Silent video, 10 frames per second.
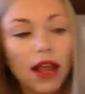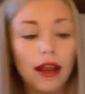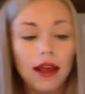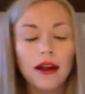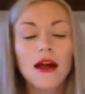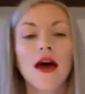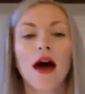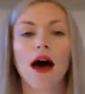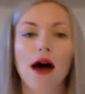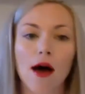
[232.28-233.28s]
it.
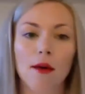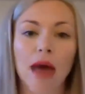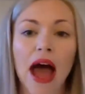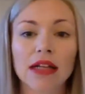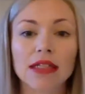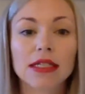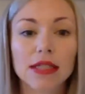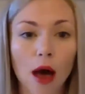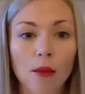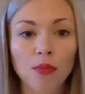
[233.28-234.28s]
At
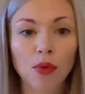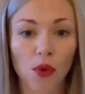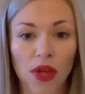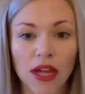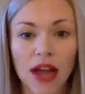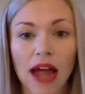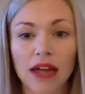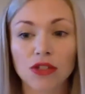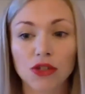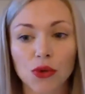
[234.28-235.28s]
some point,
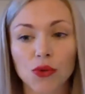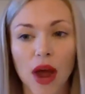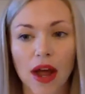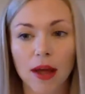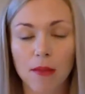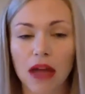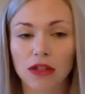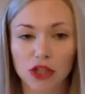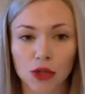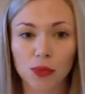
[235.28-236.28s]
I do
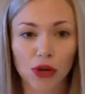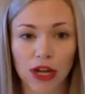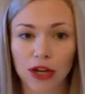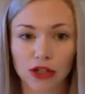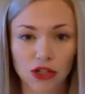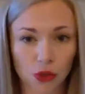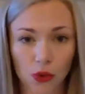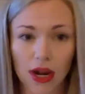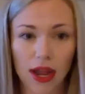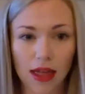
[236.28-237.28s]
recommend you putting your
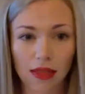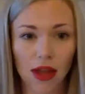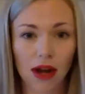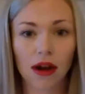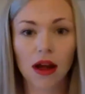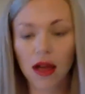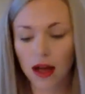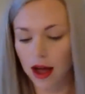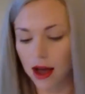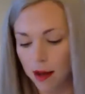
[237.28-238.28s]
story in there.
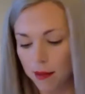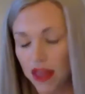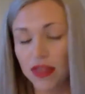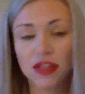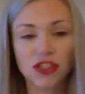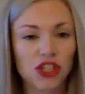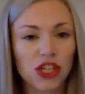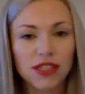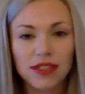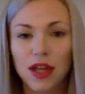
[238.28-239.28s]
And it's
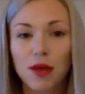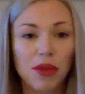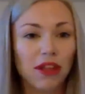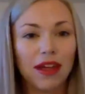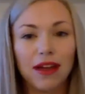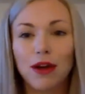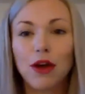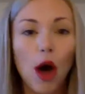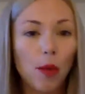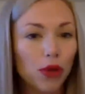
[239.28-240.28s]
just can be like a
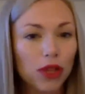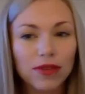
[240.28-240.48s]
couple of